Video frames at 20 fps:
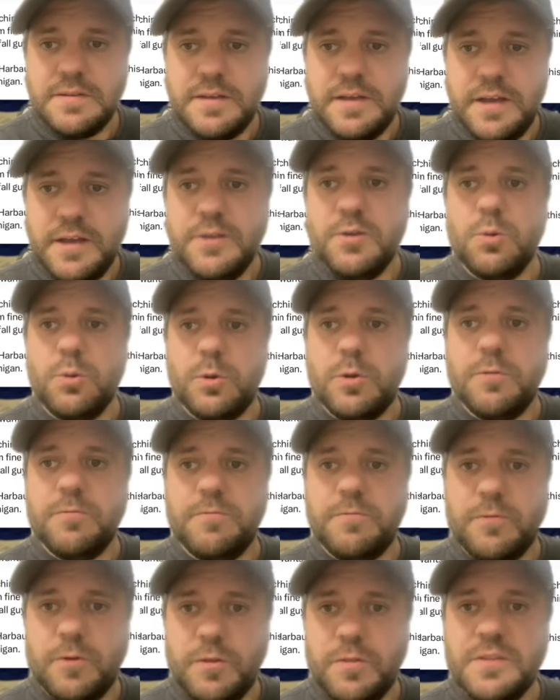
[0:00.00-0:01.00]
in order
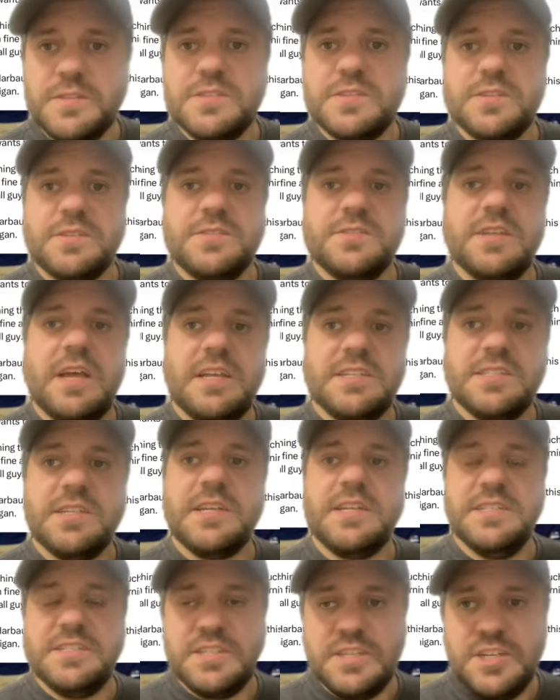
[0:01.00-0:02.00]
for the success to
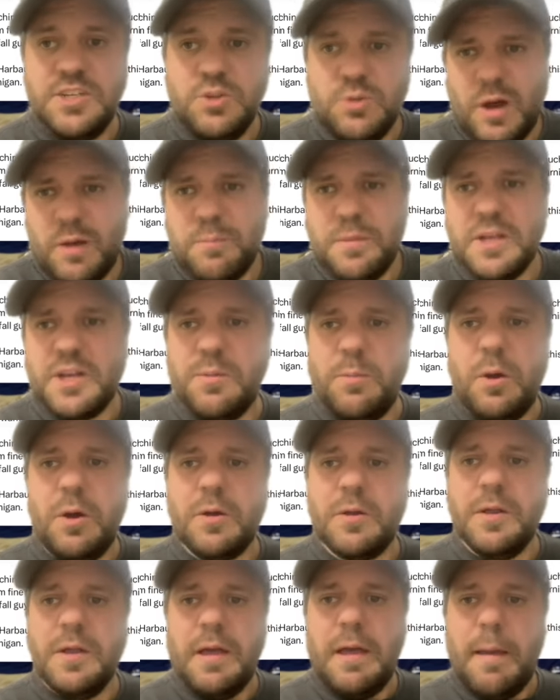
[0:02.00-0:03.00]
continue? I mean, come
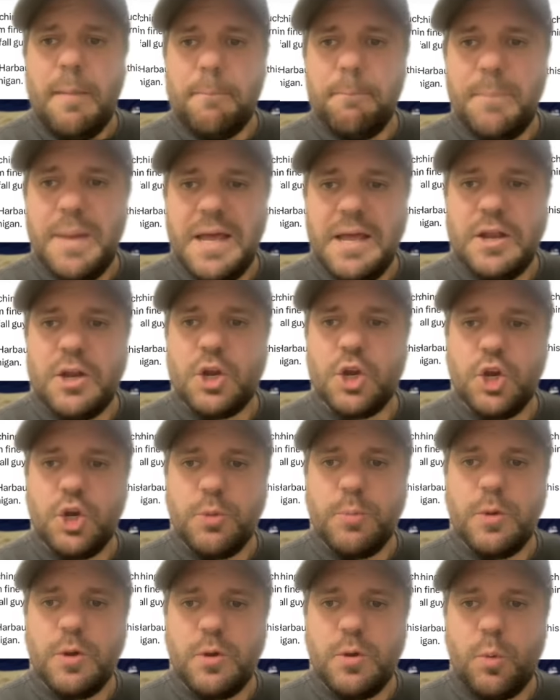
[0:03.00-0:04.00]
on. Ben
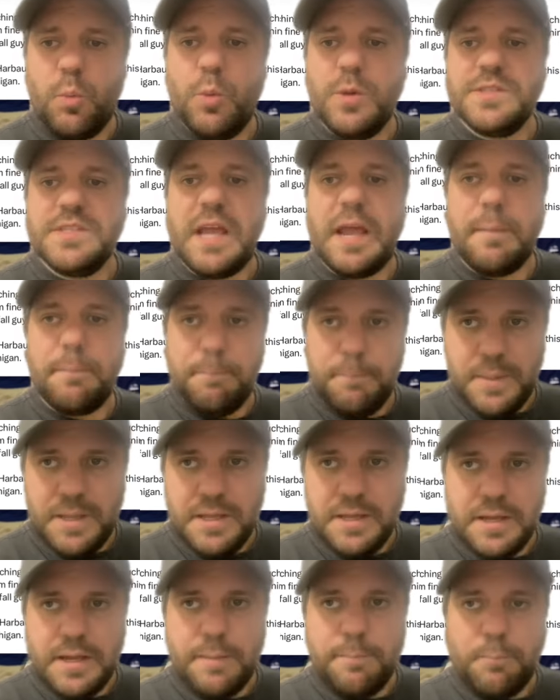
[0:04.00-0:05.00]
Herbert was a
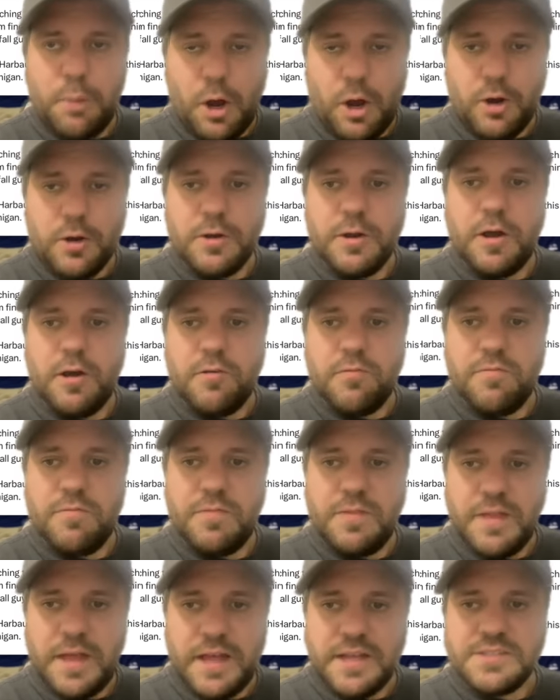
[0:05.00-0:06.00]
big part of
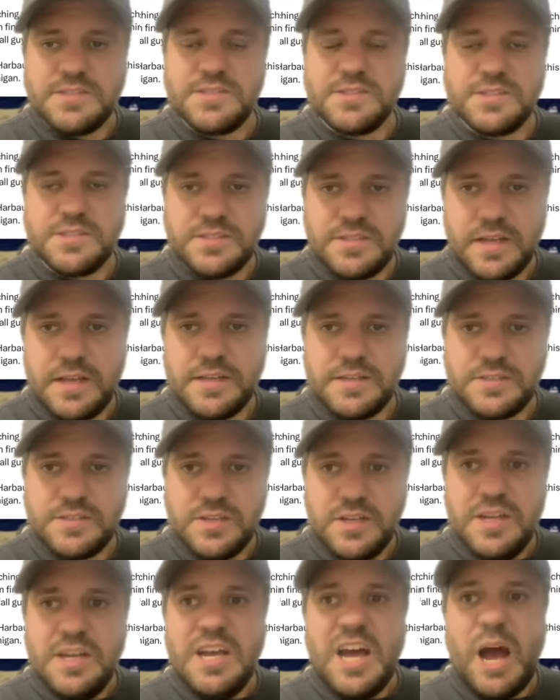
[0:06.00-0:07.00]
that success.
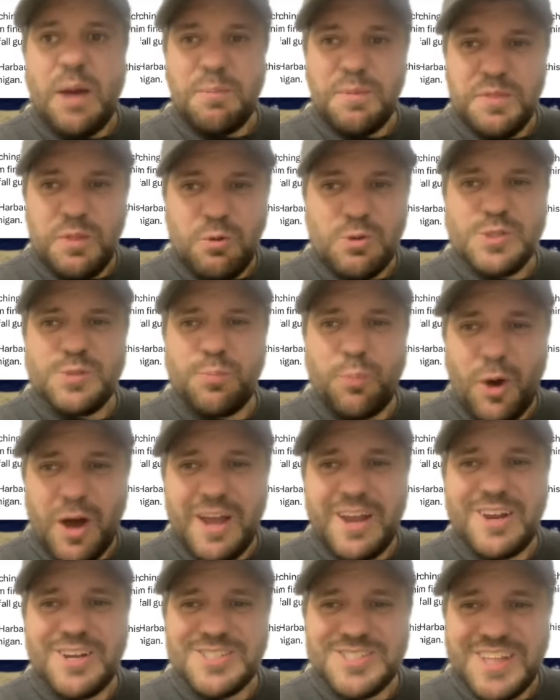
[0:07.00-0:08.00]
I mean, those
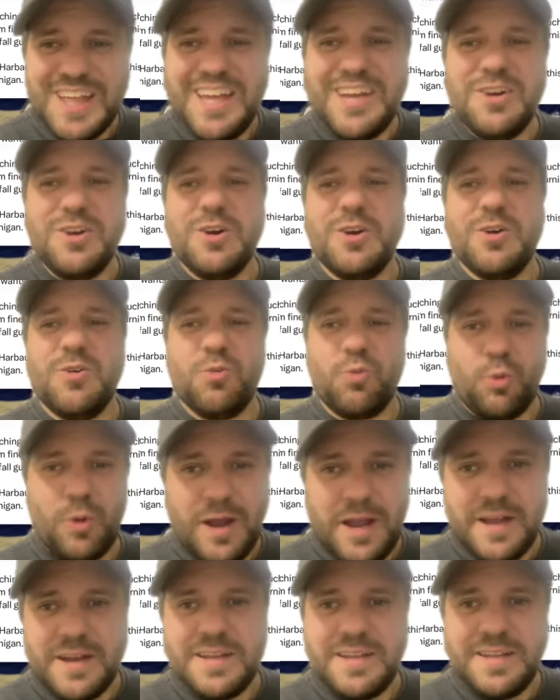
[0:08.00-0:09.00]
players, they look
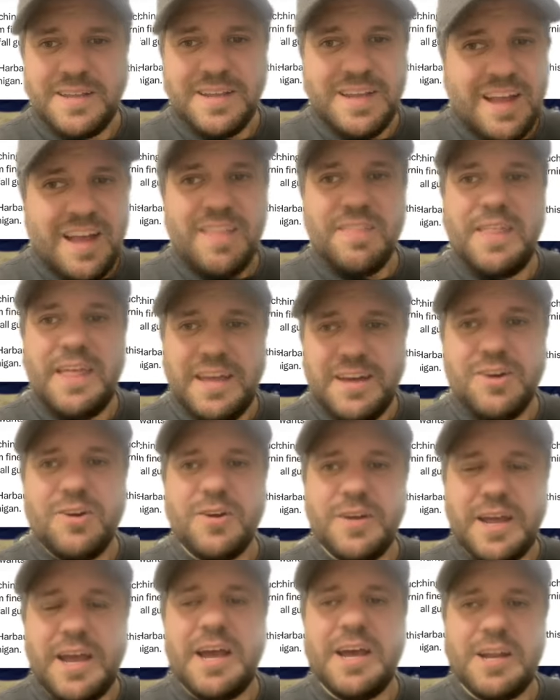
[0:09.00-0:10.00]
ready. They
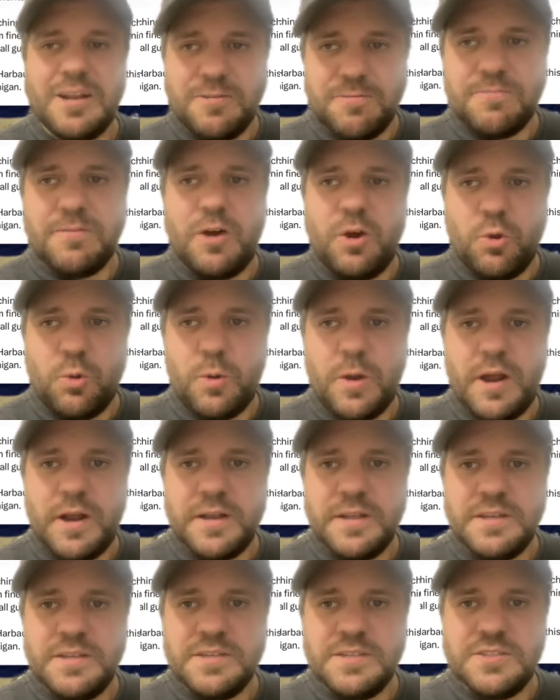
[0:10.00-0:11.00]
look NFL
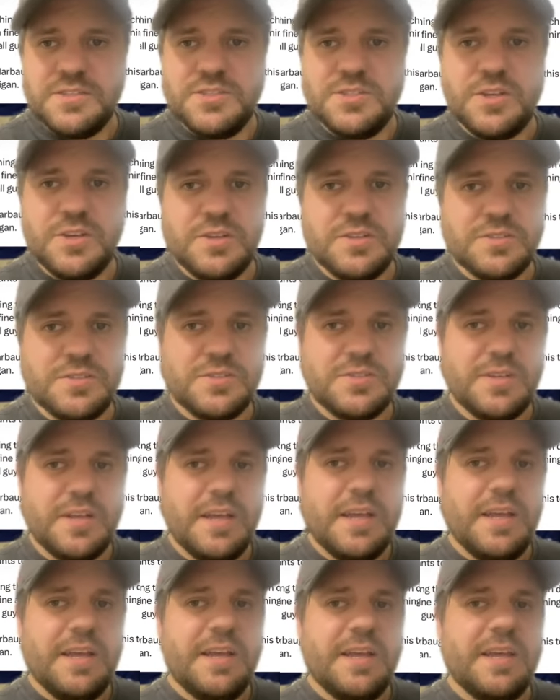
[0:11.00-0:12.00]
ready, just
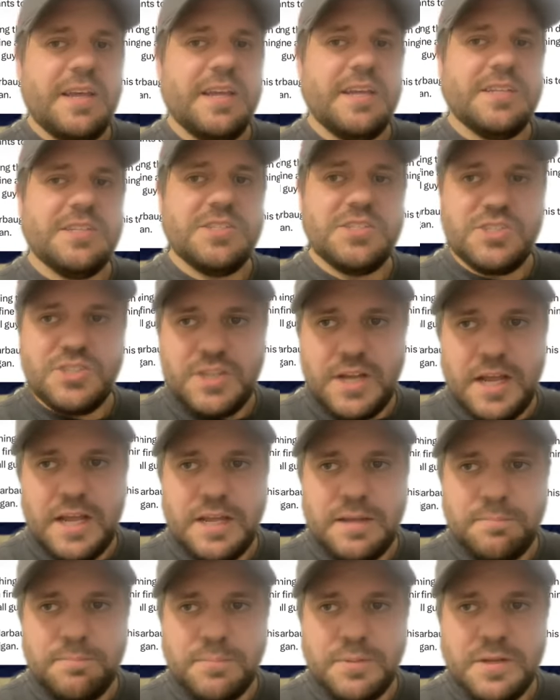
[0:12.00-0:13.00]
in
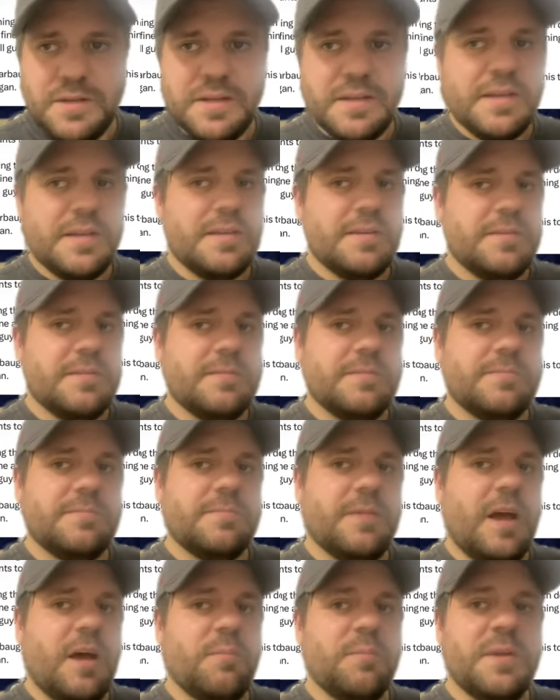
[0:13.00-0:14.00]
shape.
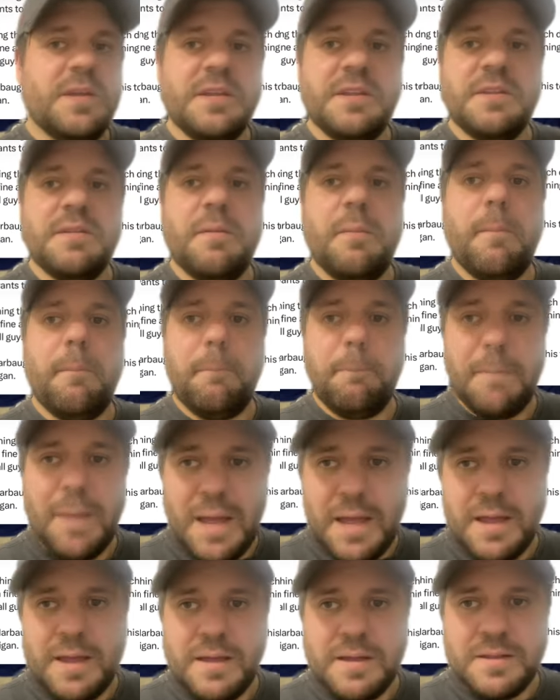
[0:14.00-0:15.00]
I mean,
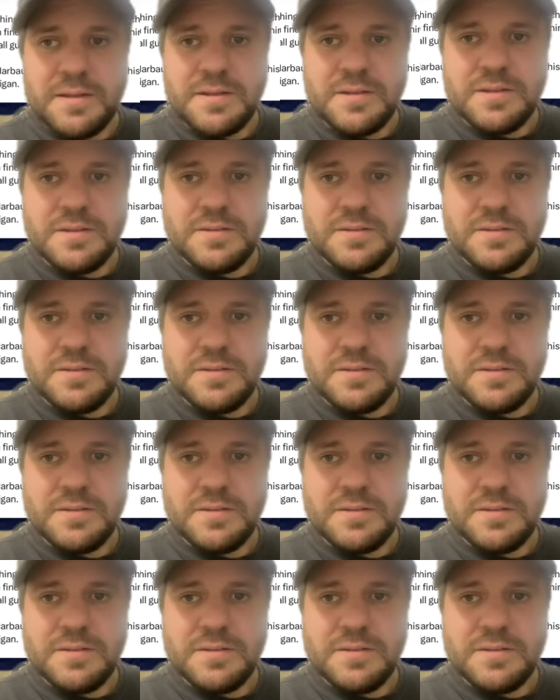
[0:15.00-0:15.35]
man,